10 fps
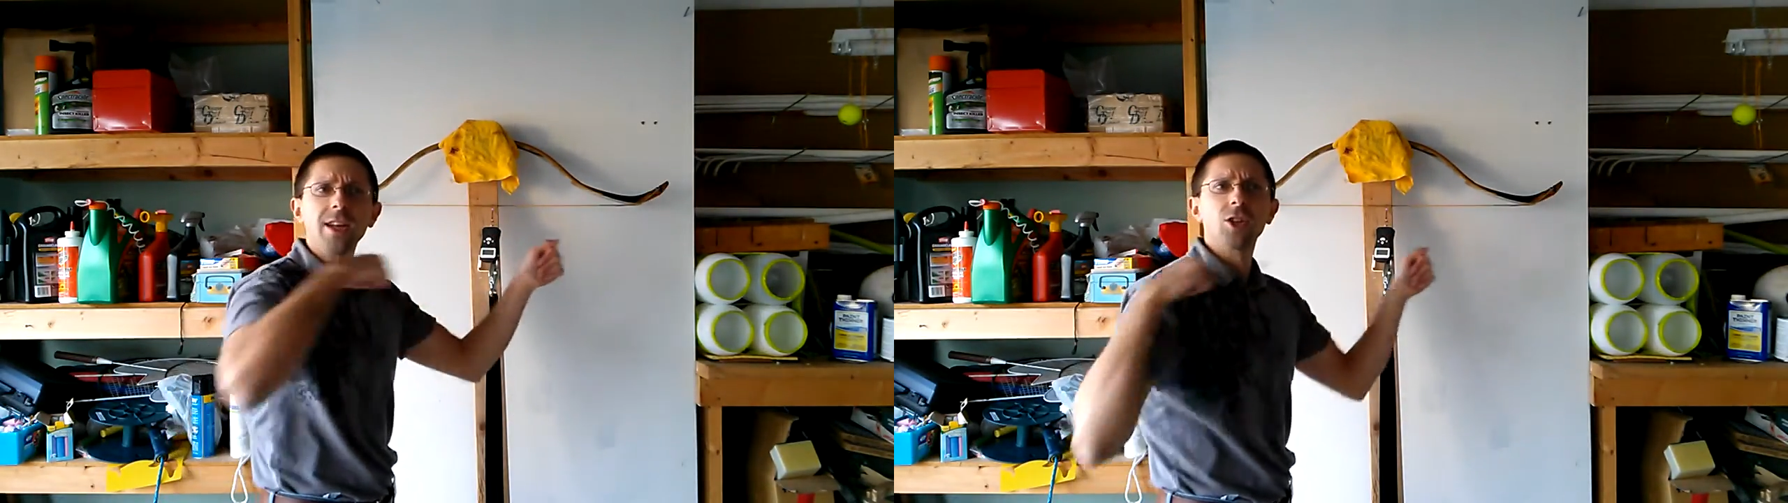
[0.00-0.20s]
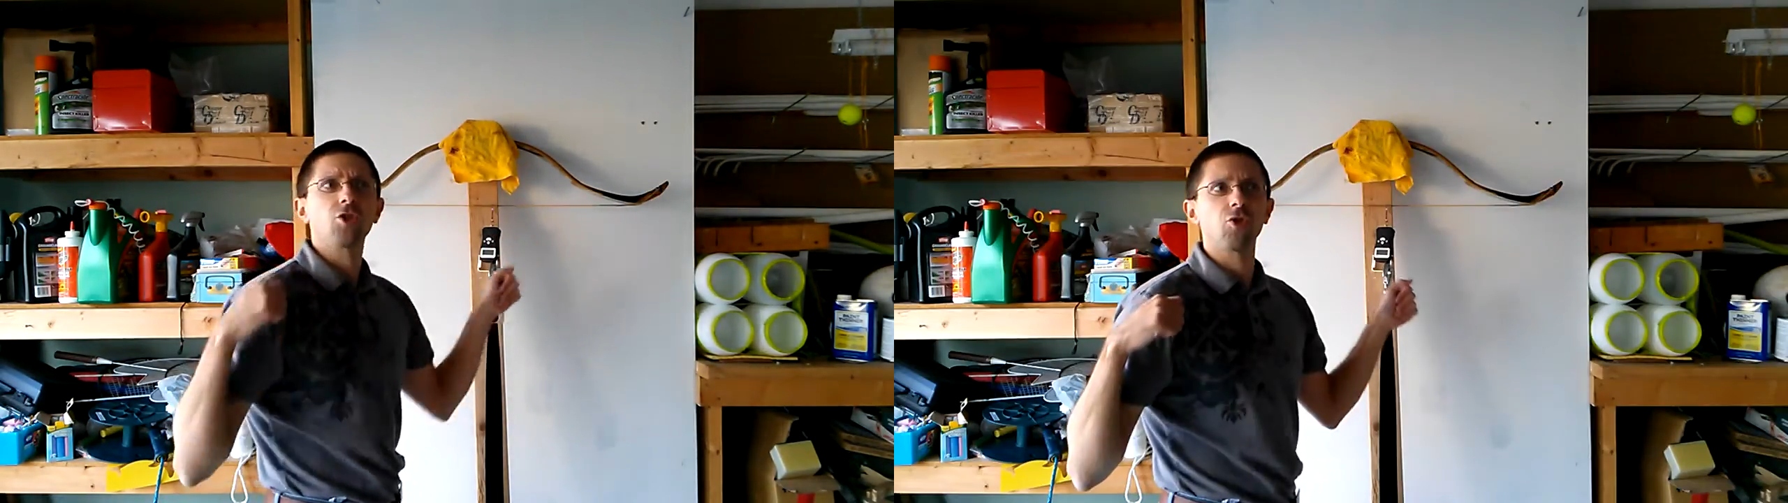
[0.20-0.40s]

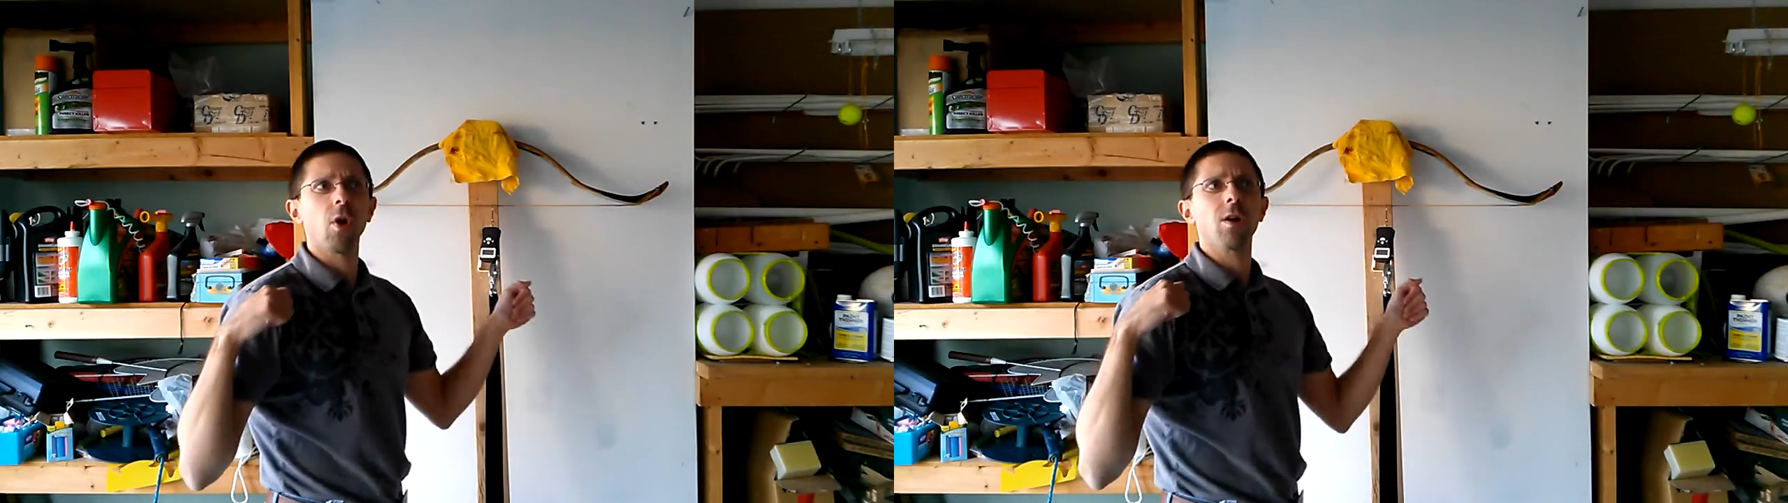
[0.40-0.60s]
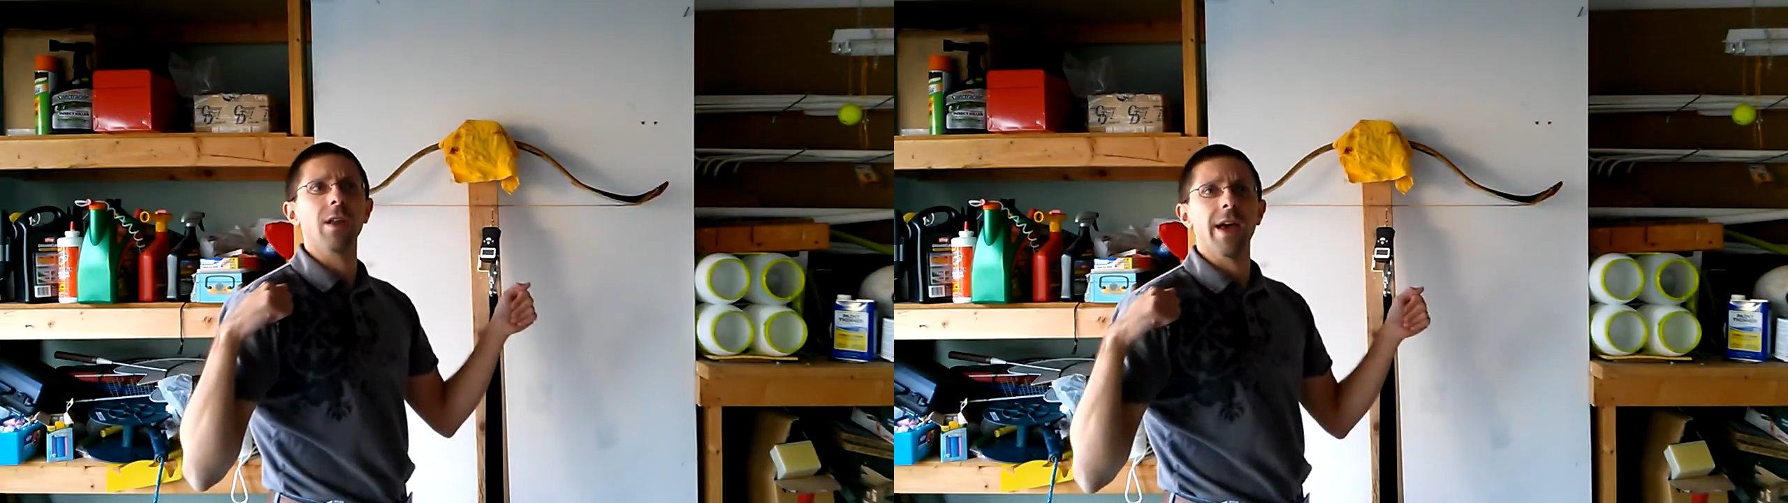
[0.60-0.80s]
inch
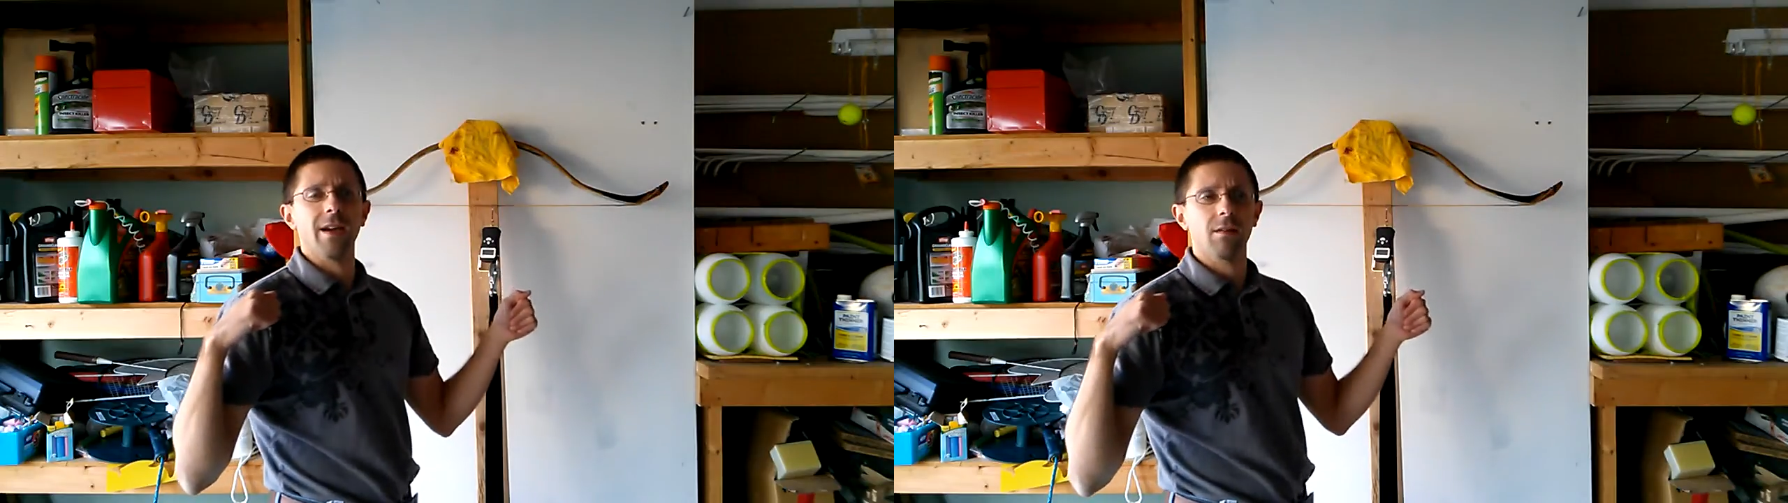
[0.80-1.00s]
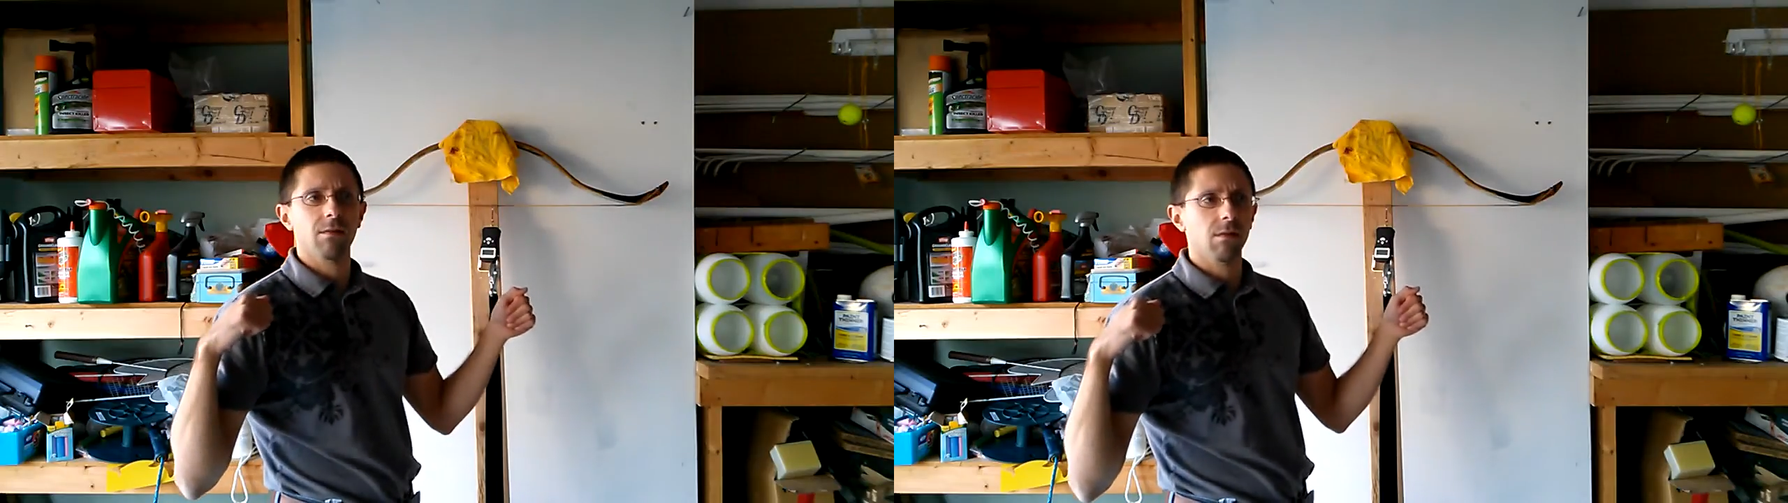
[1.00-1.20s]
draw
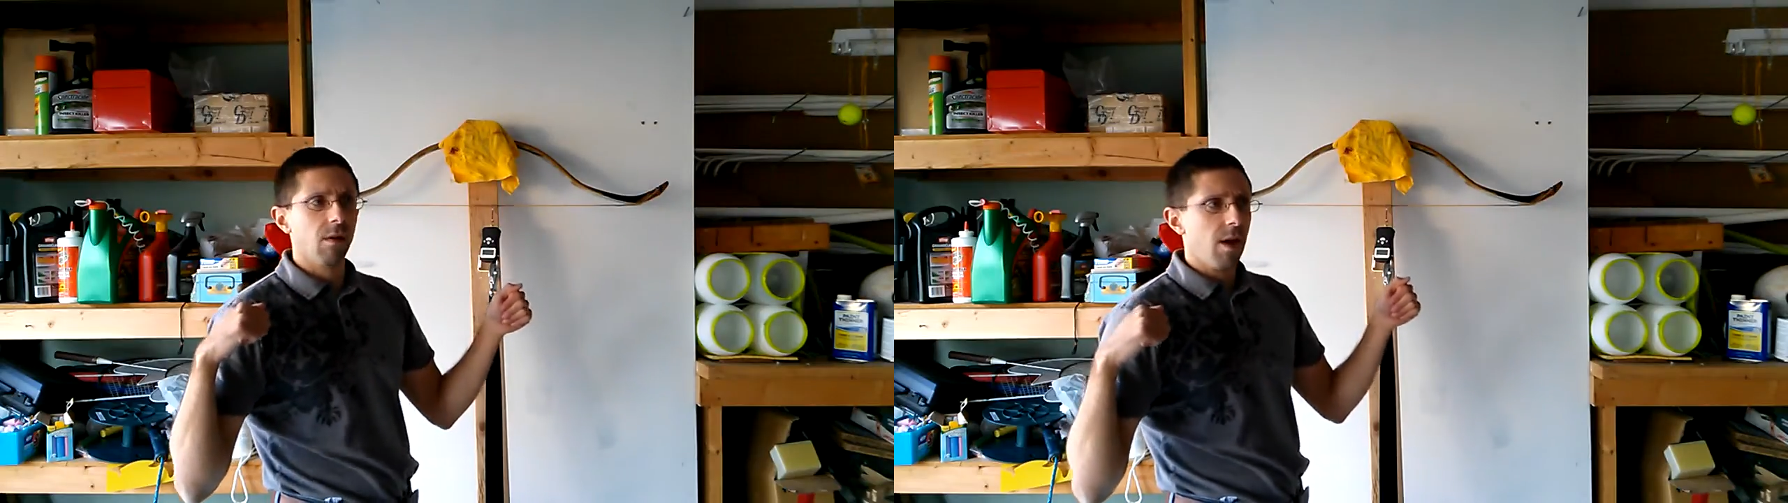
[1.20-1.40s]
length